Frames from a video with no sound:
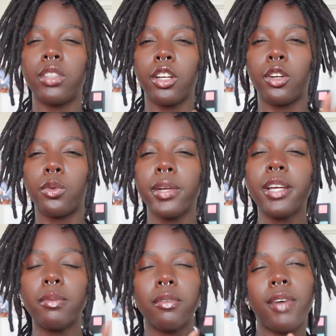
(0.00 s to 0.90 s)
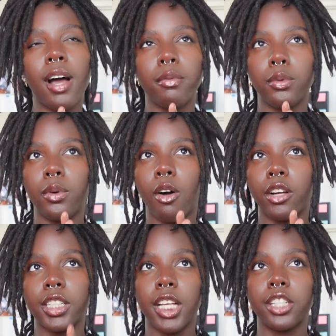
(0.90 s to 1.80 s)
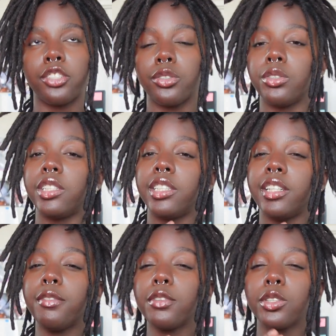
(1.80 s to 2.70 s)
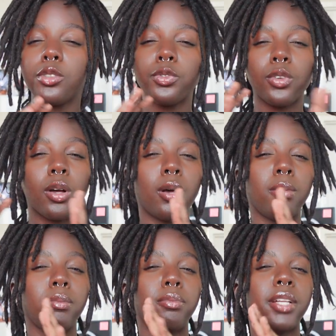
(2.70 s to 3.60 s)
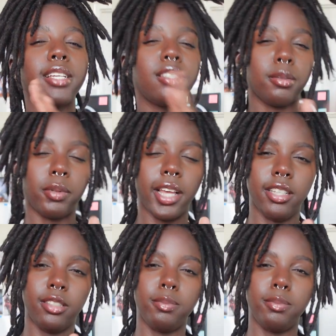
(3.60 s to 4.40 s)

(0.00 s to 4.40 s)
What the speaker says: the Greek Revival architecture differs from place to place